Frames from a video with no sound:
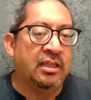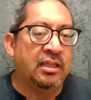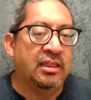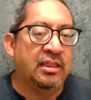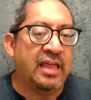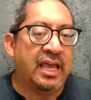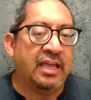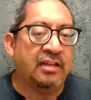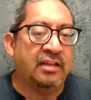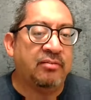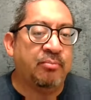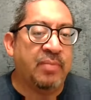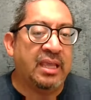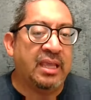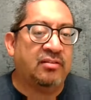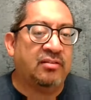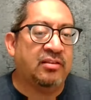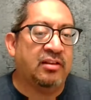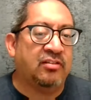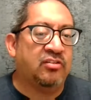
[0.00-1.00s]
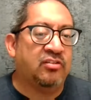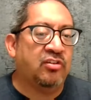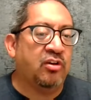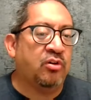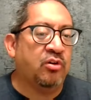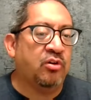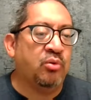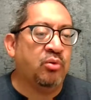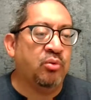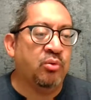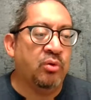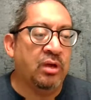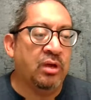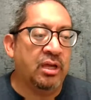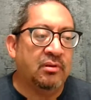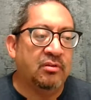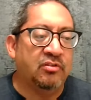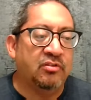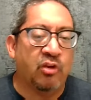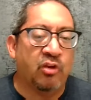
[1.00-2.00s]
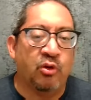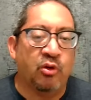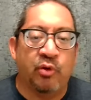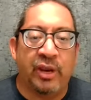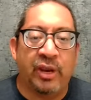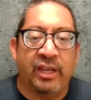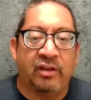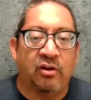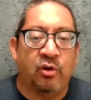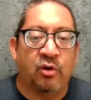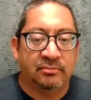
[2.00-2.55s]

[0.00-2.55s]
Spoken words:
that makes it so great?